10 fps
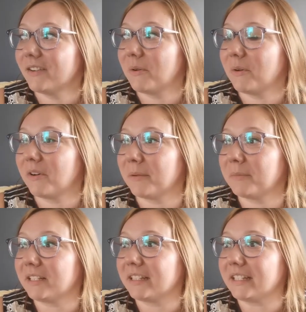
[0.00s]
Or
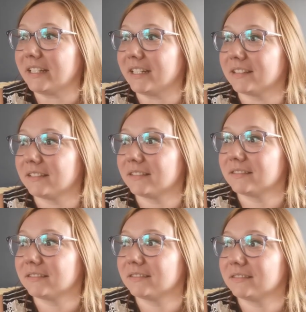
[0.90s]
I'm cleaning.
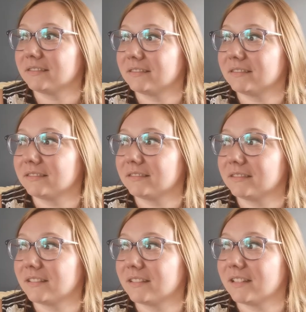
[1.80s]

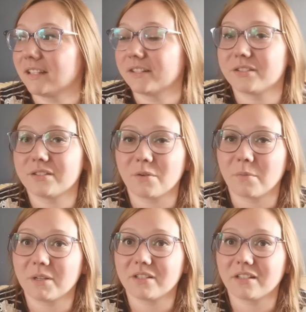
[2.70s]
There's so
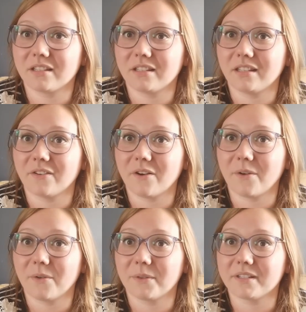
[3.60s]
much cleaning
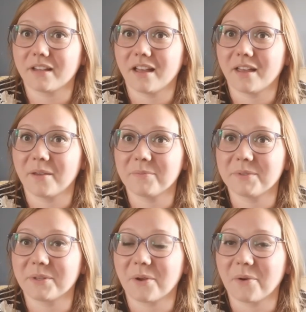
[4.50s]
all the time,
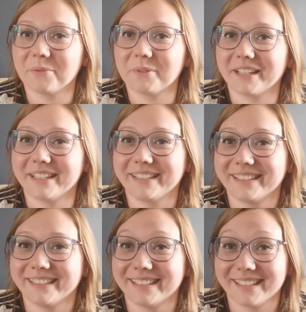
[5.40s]
so
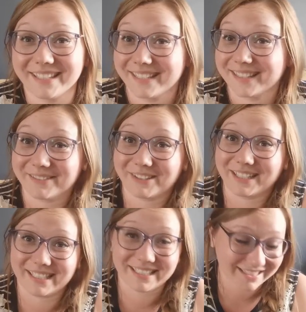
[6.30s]
it is what
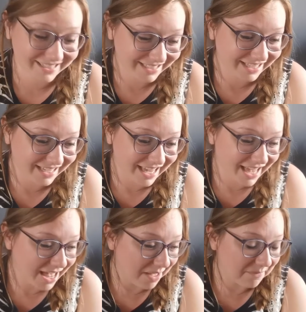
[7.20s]
it is.
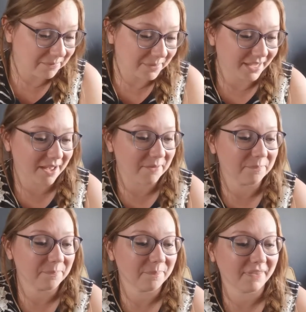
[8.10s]
But yeah,
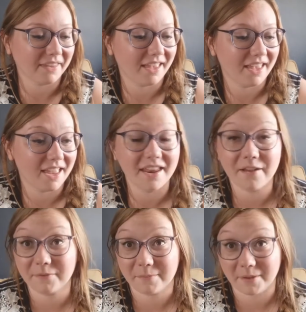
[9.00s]

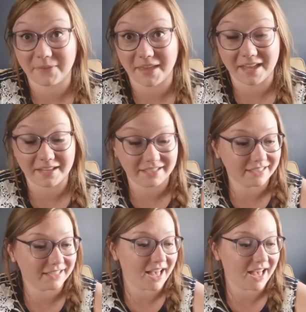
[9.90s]
enough about that.